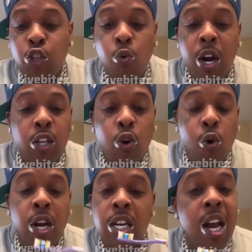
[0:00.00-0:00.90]
You weren't
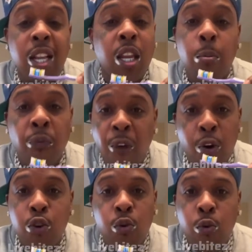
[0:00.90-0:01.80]
doing nothing
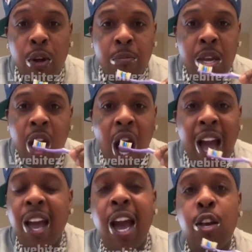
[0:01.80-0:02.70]
before you were with me.
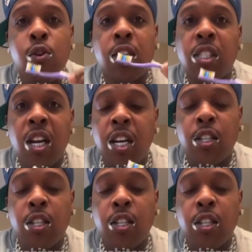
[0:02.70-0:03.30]
I gave you a